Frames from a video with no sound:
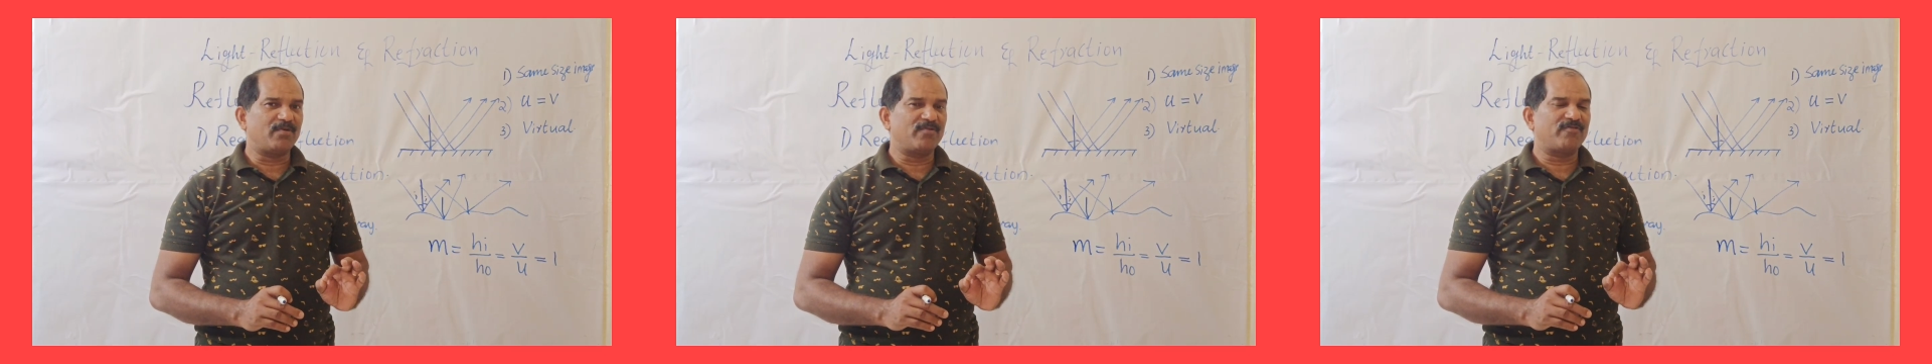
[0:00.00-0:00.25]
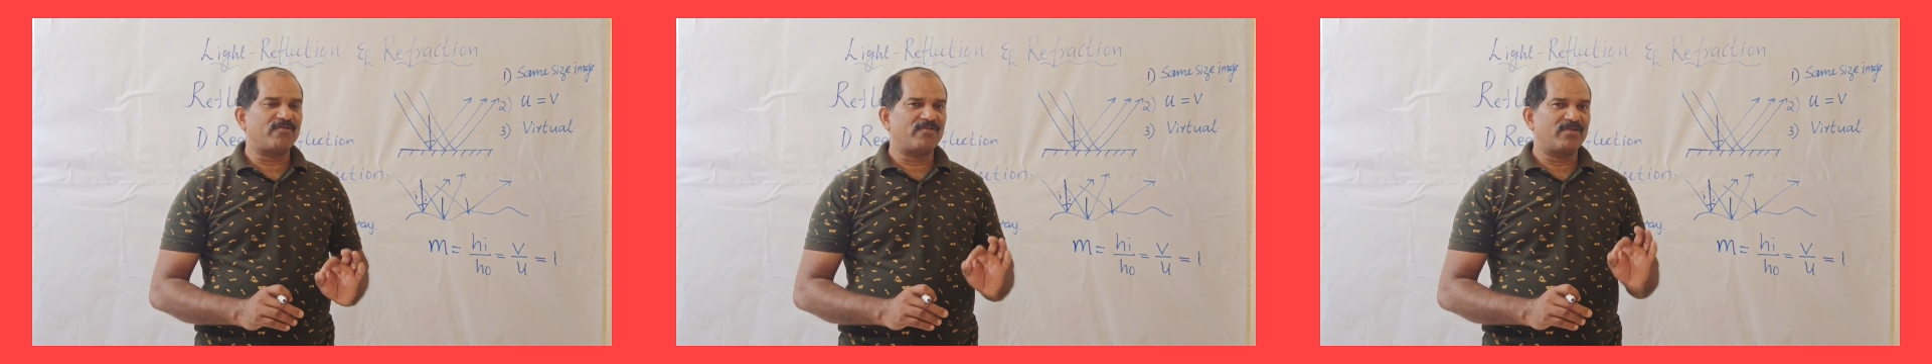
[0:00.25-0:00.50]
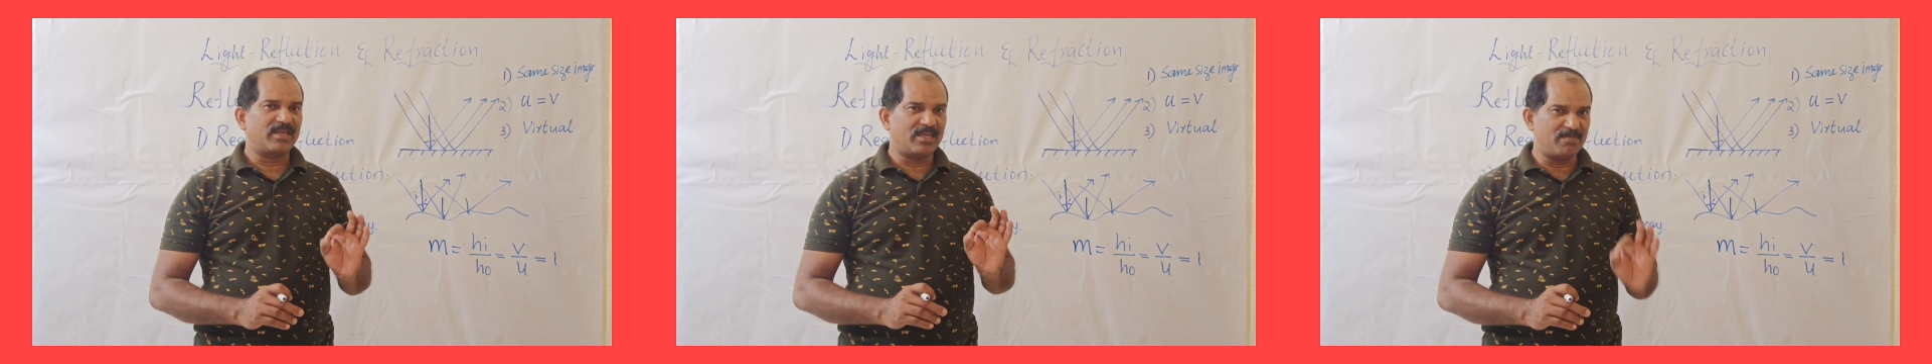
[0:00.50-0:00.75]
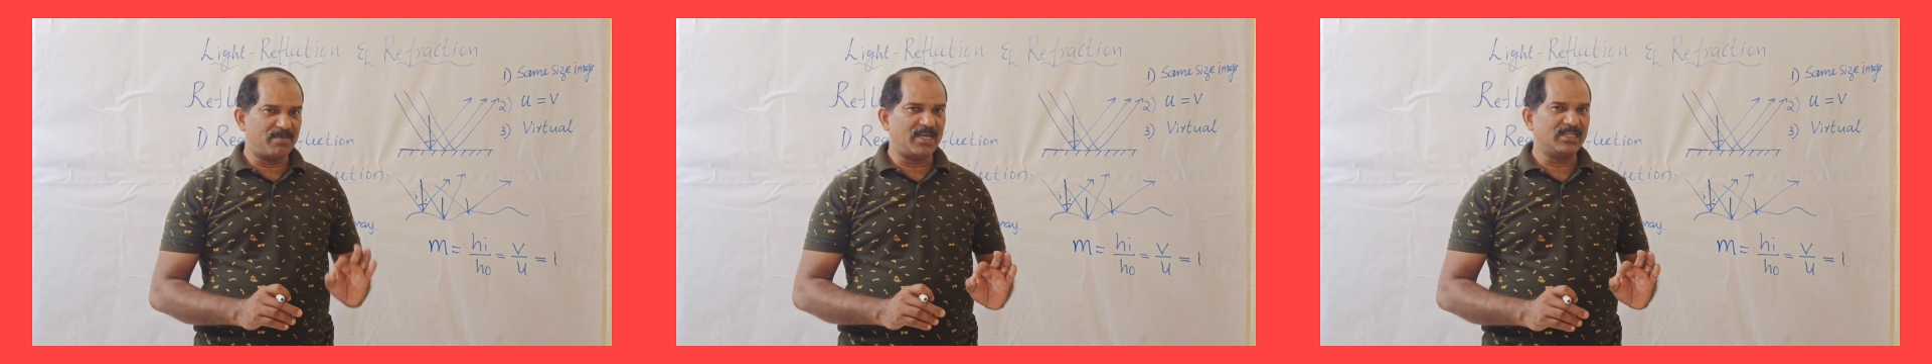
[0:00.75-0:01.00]
of
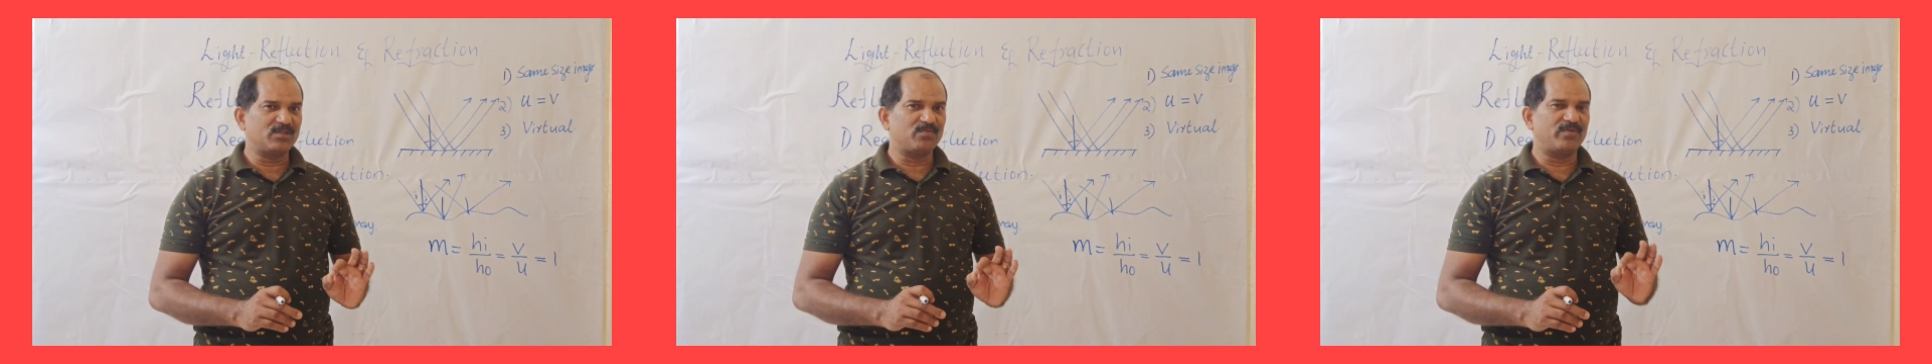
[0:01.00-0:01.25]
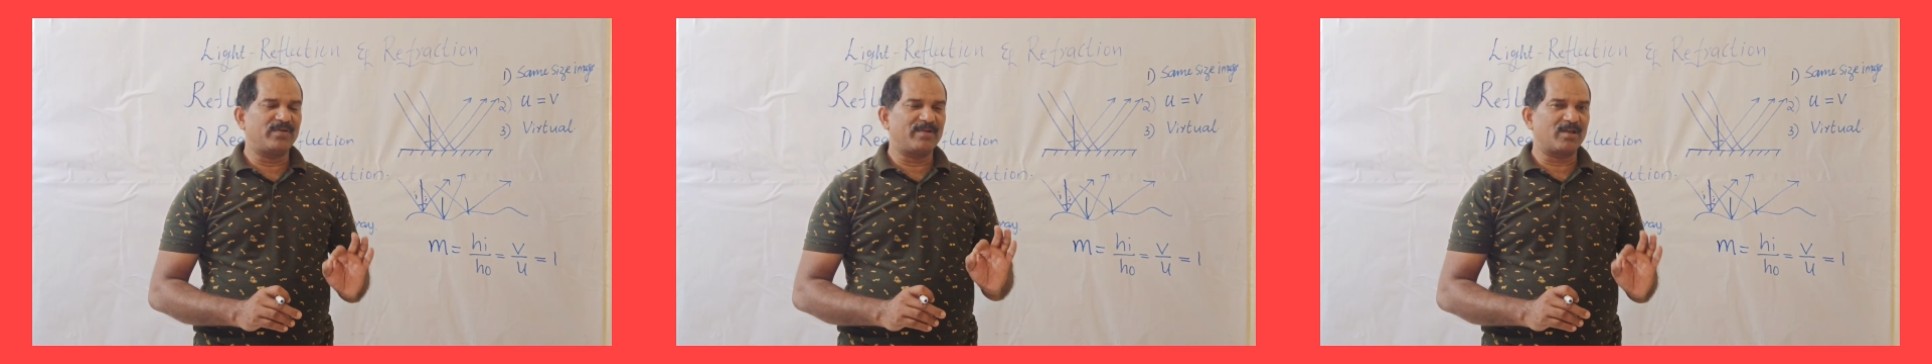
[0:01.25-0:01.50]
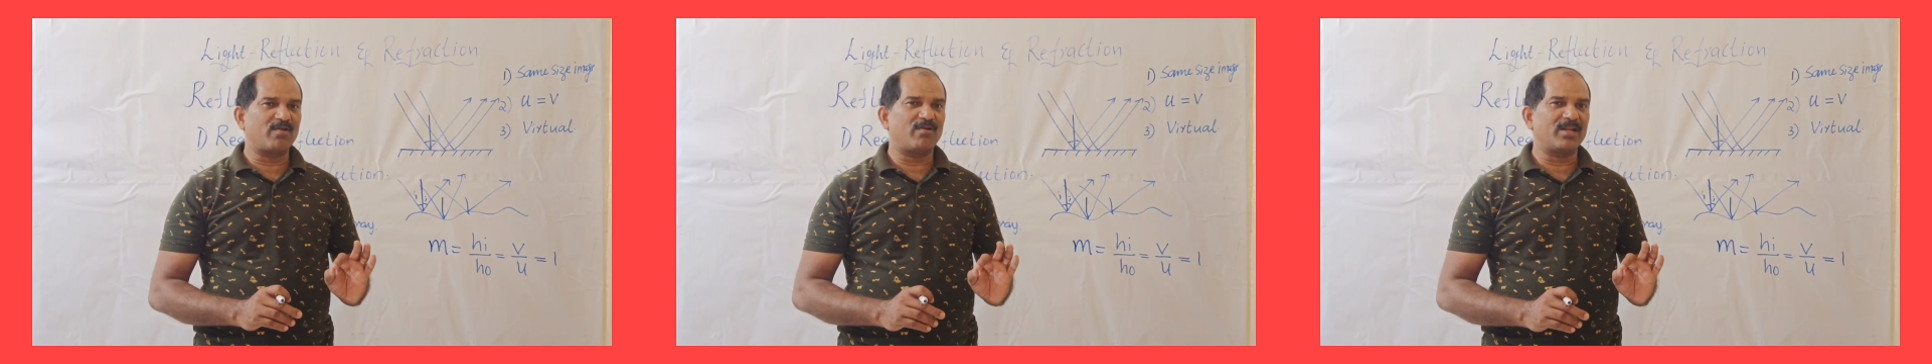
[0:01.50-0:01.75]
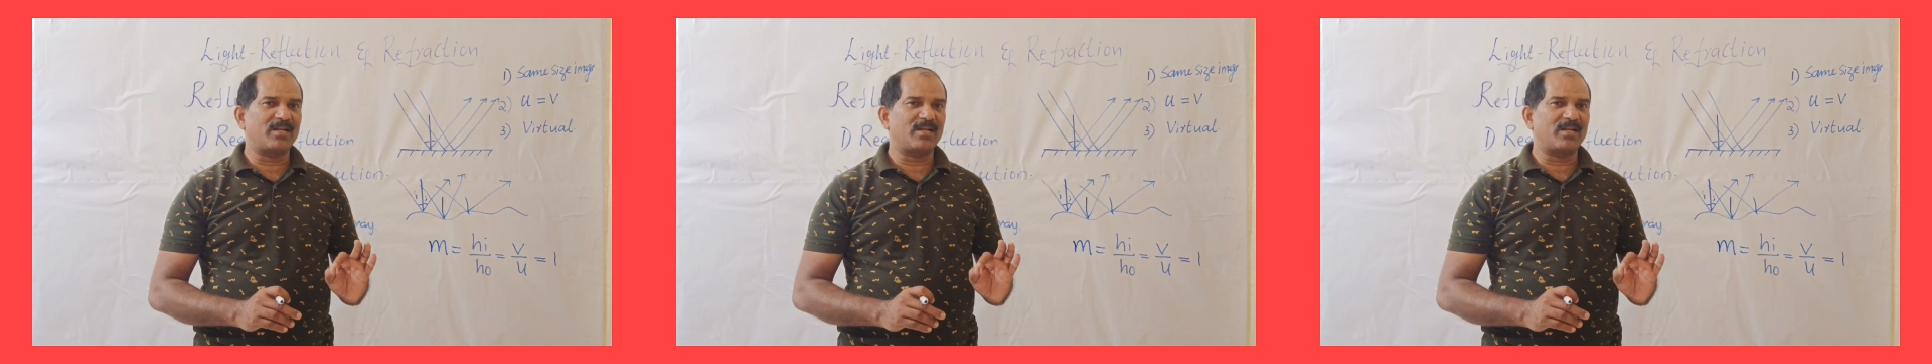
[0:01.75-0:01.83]
image we will call